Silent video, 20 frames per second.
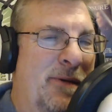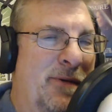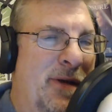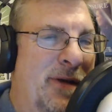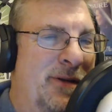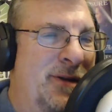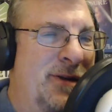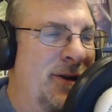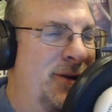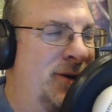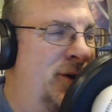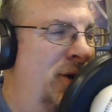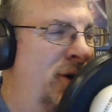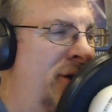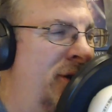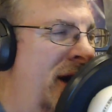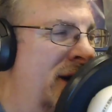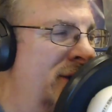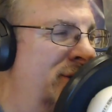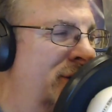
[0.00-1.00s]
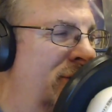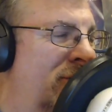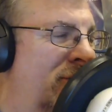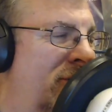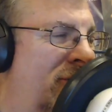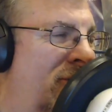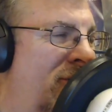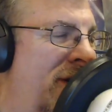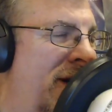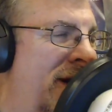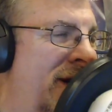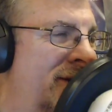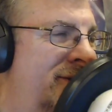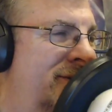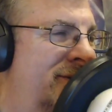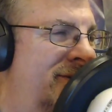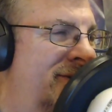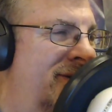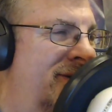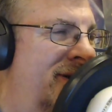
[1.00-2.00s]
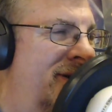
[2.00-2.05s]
It's a geocaching regret,